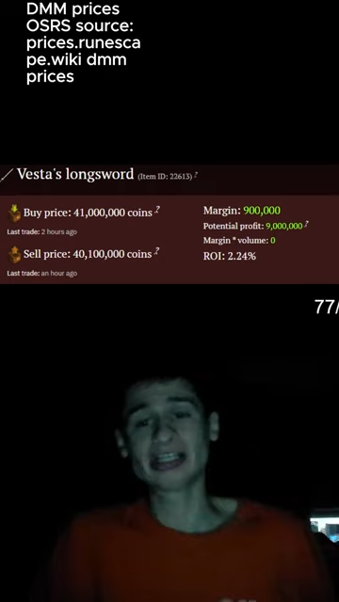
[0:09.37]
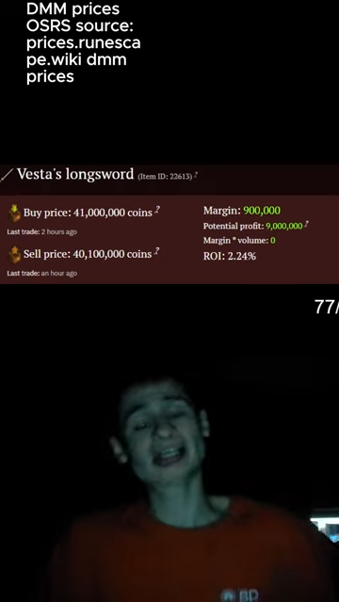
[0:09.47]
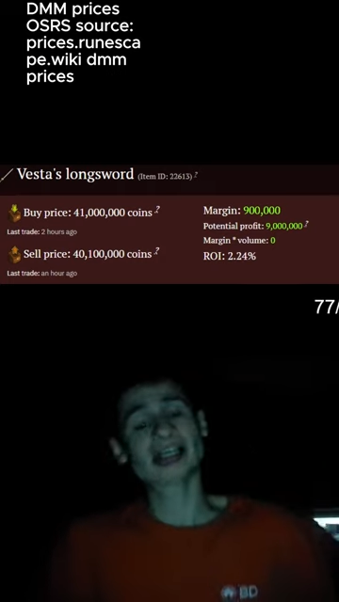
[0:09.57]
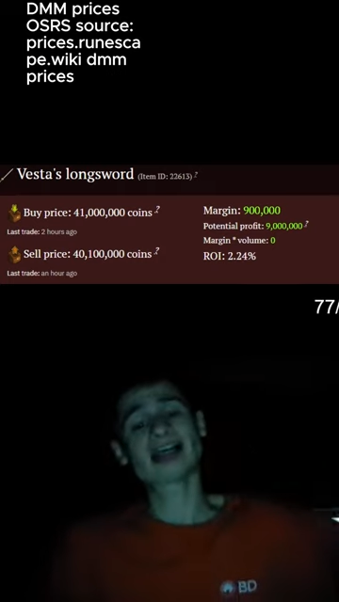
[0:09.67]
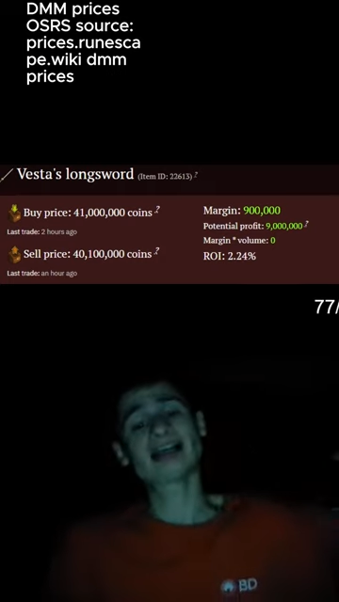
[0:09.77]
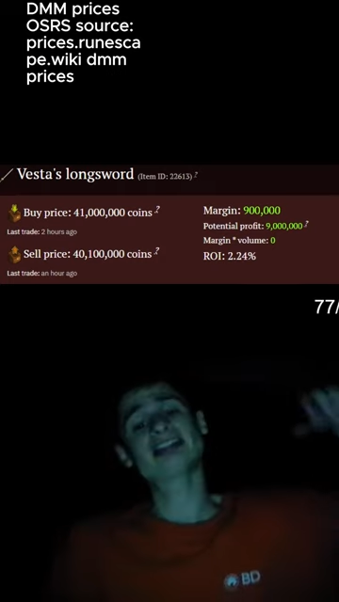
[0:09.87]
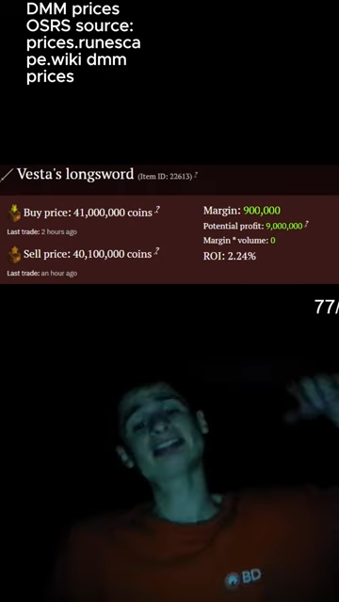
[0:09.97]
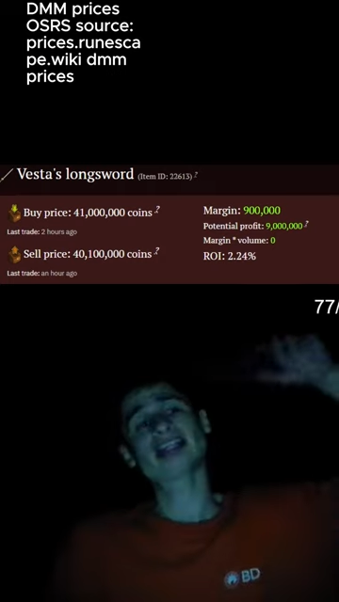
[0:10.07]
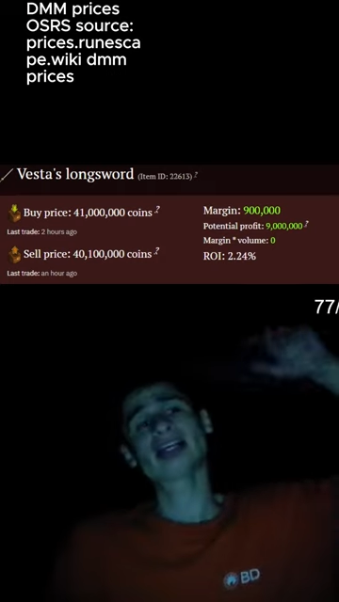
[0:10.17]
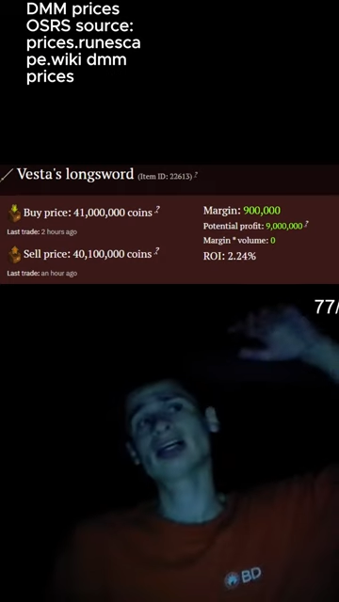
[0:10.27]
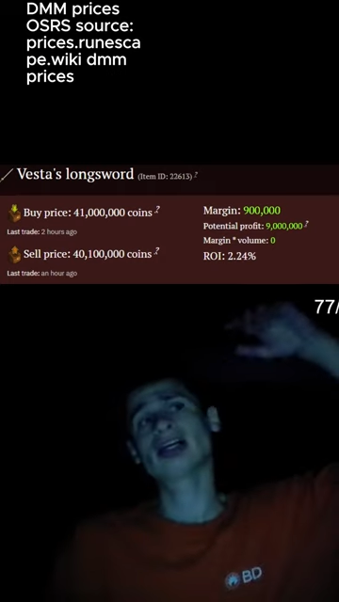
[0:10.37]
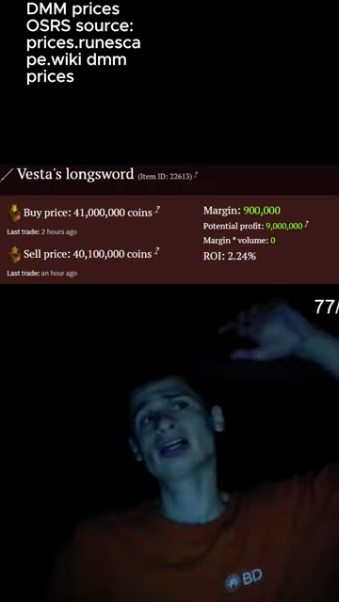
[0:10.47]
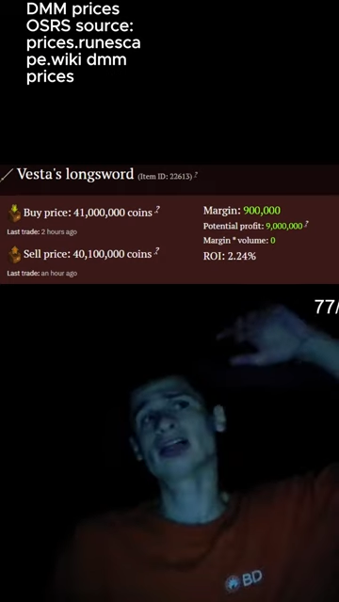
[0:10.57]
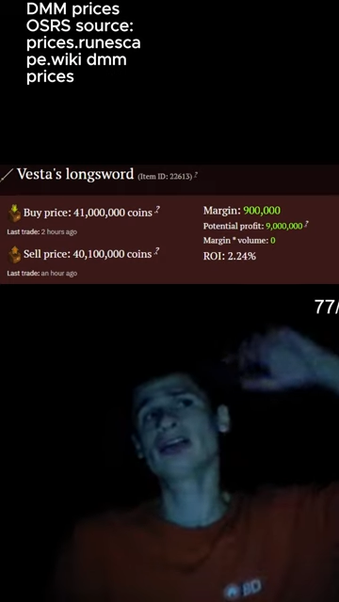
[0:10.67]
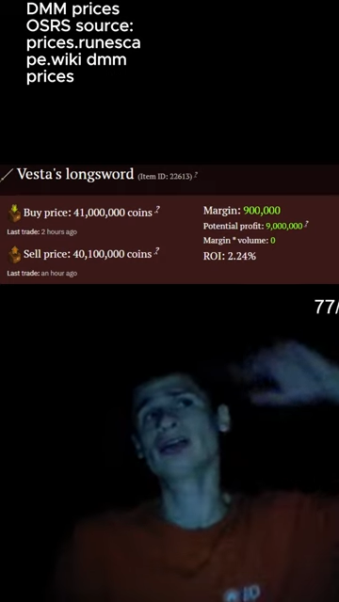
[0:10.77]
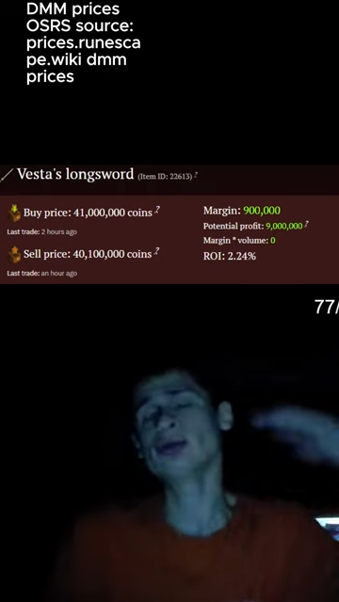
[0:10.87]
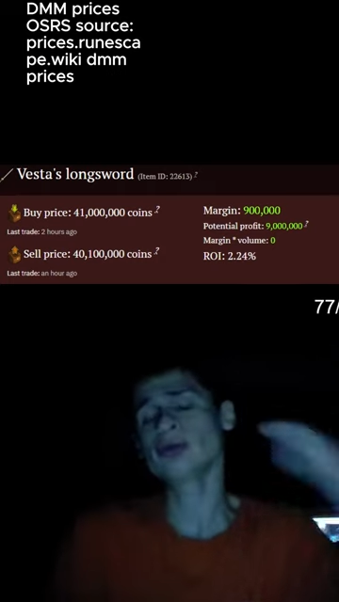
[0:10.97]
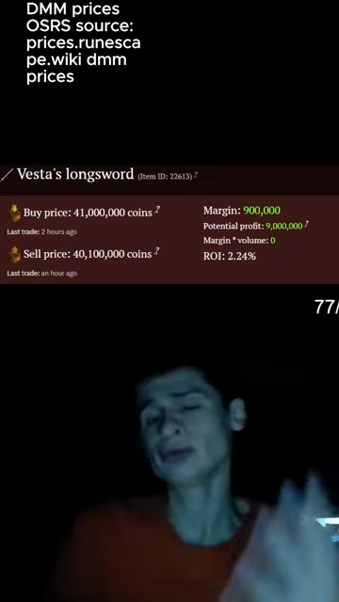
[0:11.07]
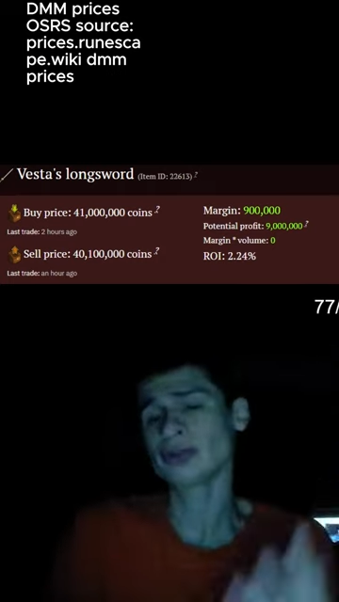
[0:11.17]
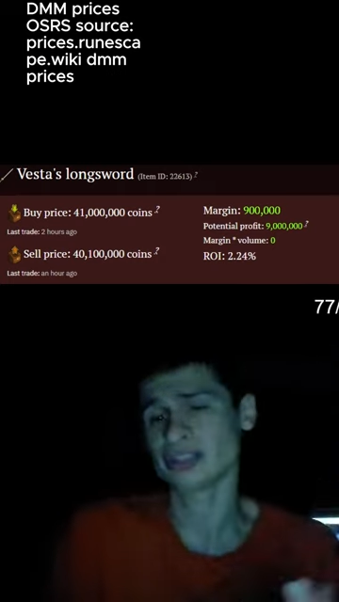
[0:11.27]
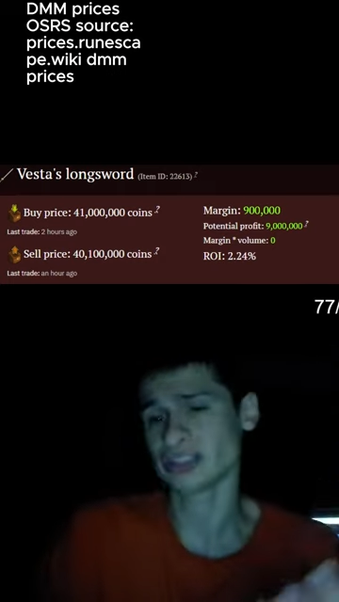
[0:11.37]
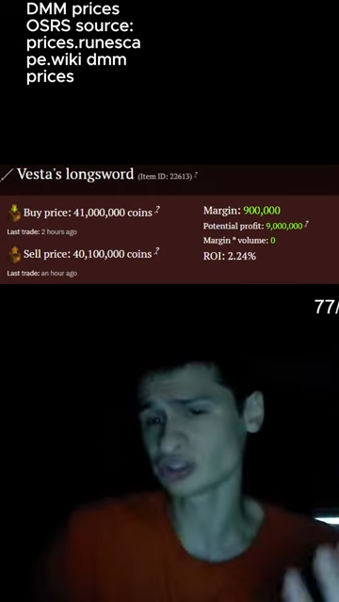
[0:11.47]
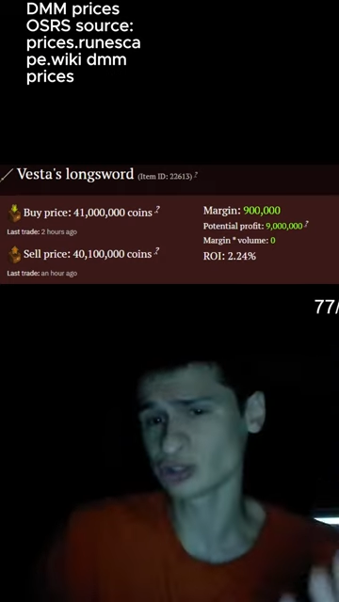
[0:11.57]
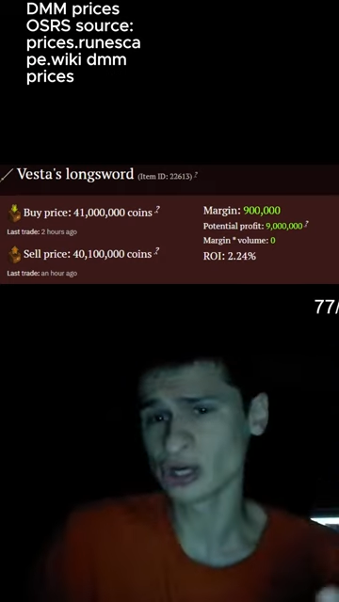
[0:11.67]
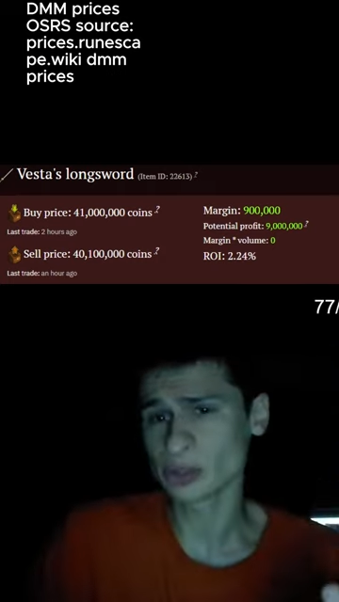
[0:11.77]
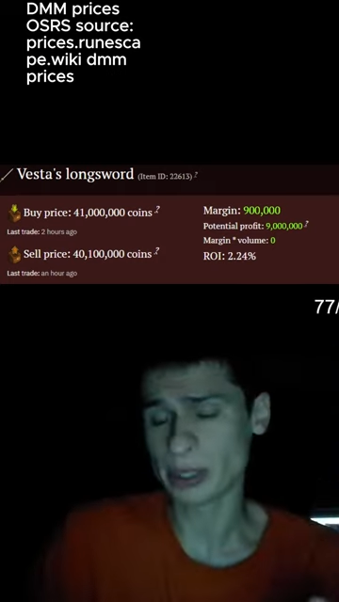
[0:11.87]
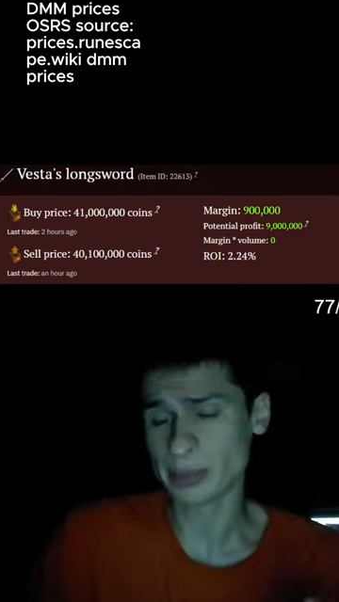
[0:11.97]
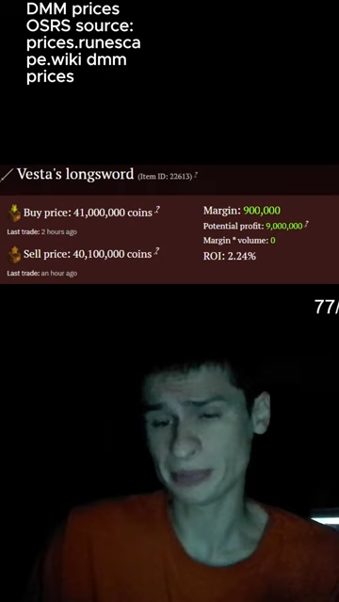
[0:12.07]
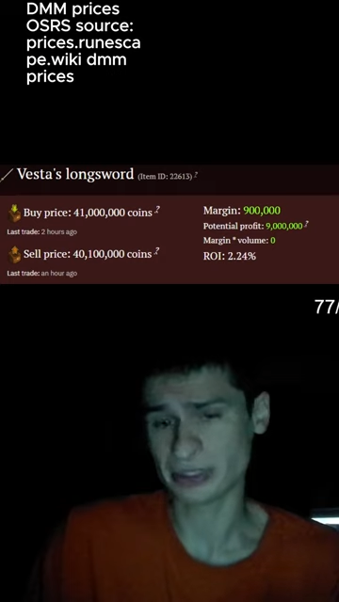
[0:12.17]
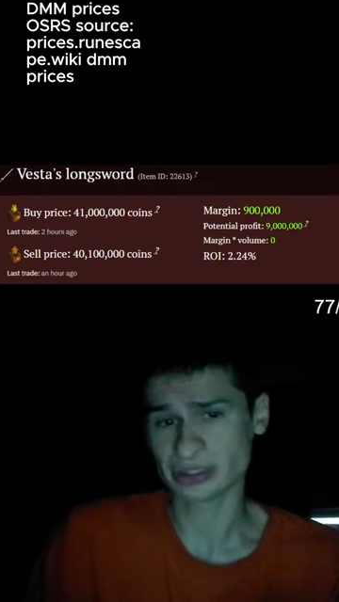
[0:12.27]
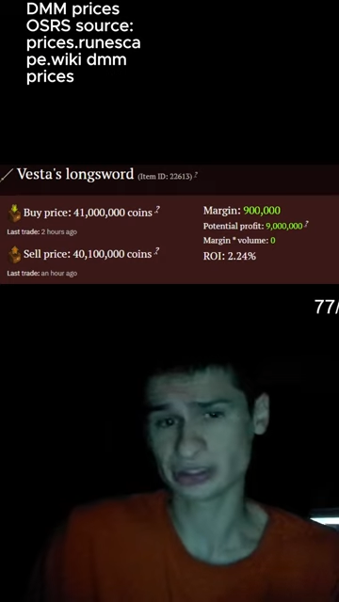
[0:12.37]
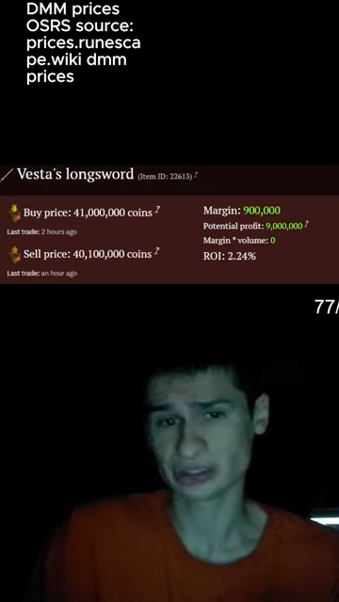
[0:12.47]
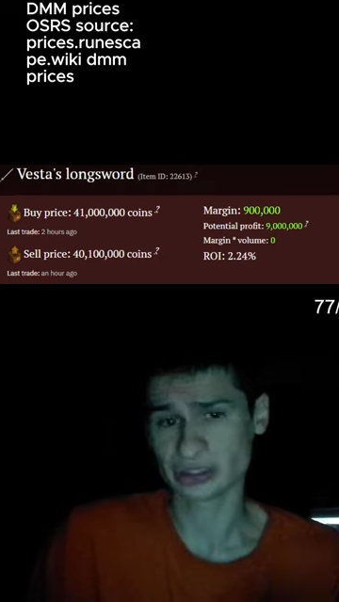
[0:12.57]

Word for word: Guys, the new, the, the strong weapons,